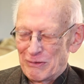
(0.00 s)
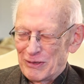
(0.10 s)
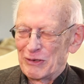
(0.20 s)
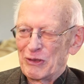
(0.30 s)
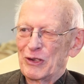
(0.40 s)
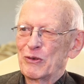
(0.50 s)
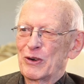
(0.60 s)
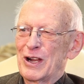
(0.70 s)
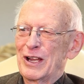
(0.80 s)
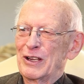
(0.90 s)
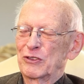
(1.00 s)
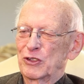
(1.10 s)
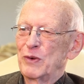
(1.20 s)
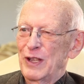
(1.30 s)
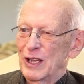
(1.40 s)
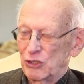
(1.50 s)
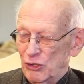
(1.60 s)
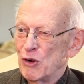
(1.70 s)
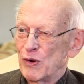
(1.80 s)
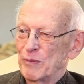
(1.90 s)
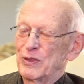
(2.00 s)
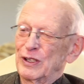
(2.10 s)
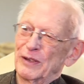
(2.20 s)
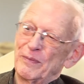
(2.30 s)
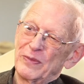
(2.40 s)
they, they were high enough so we had snow up there.